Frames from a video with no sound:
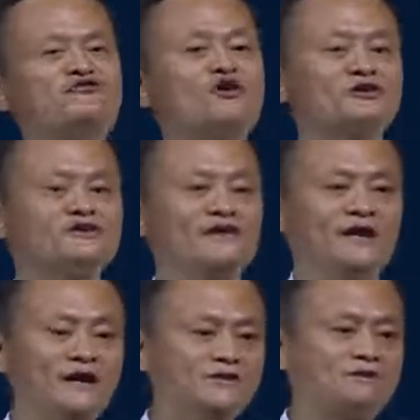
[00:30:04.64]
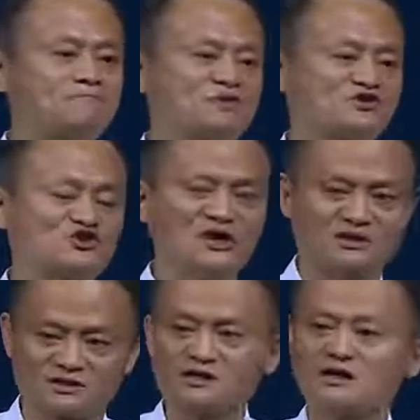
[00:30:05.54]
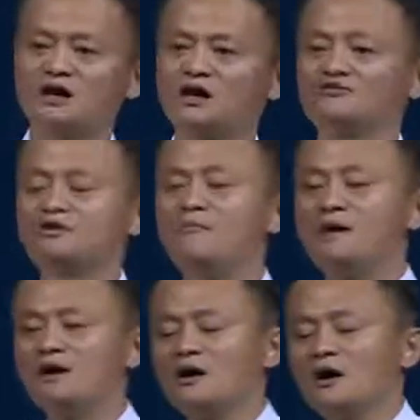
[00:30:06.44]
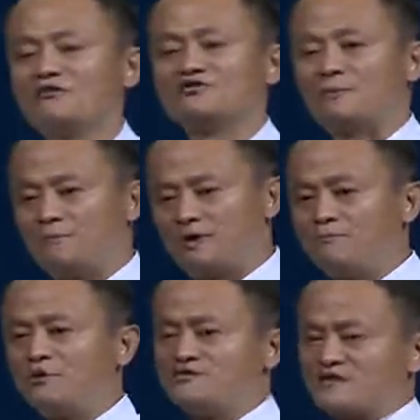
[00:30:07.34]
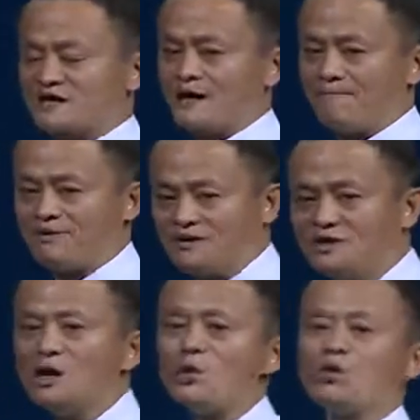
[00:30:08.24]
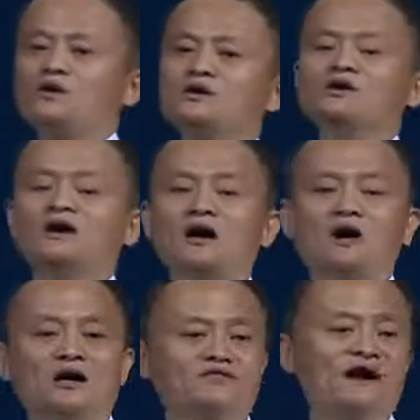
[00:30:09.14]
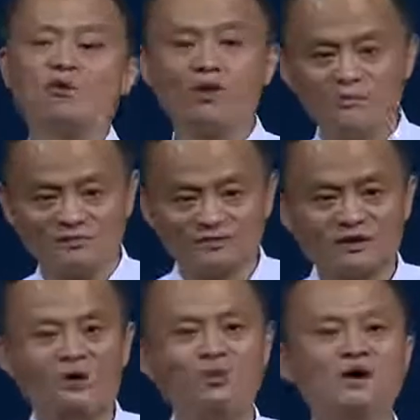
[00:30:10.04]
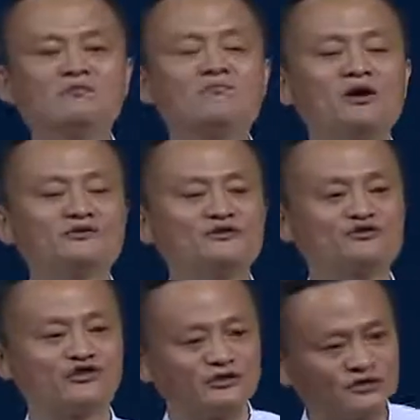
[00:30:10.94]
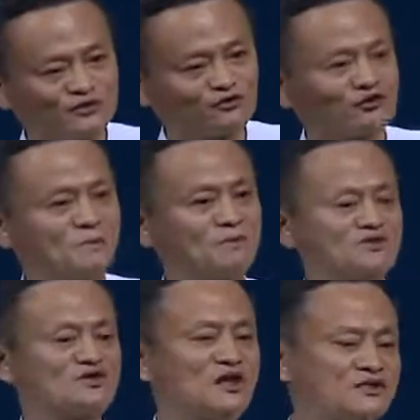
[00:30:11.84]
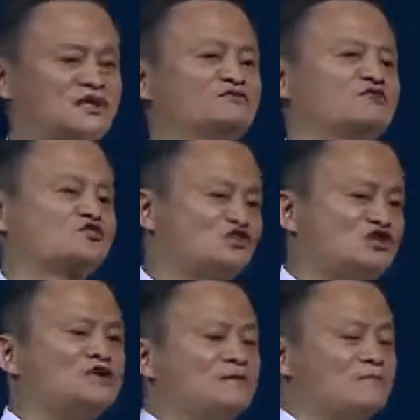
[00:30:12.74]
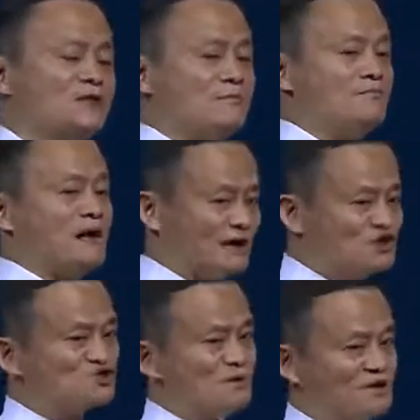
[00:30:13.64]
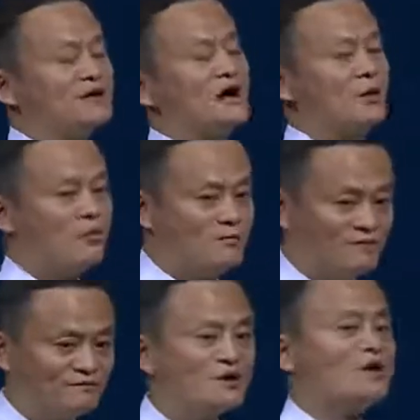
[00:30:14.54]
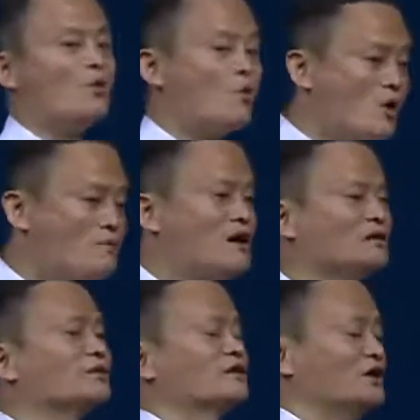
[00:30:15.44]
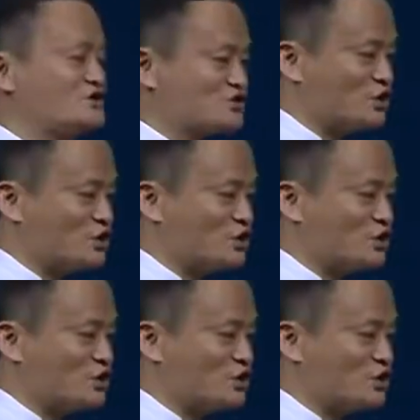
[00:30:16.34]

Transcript: 48% of the people in the company, they are women. We have more than 33% of the senior management are women. women is